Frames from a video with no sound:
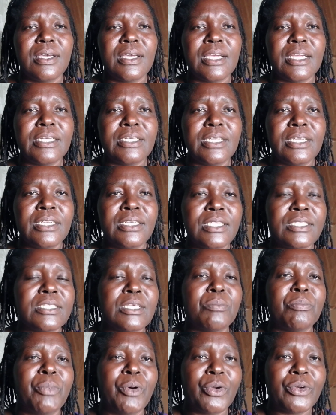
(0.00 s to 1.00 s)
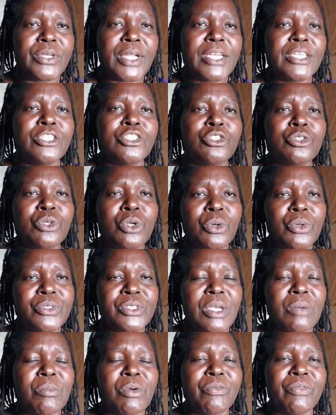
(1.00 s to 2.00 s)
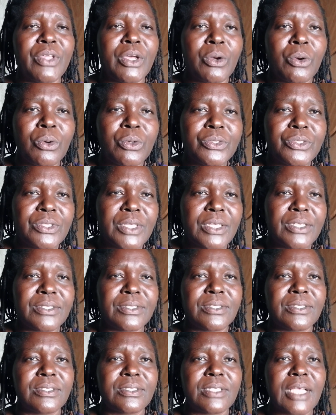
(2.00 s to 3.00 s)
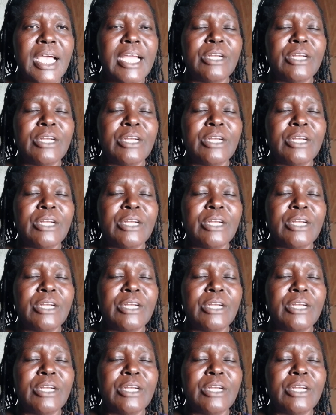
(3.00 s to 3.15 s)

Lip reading: and it is important to know some of the causes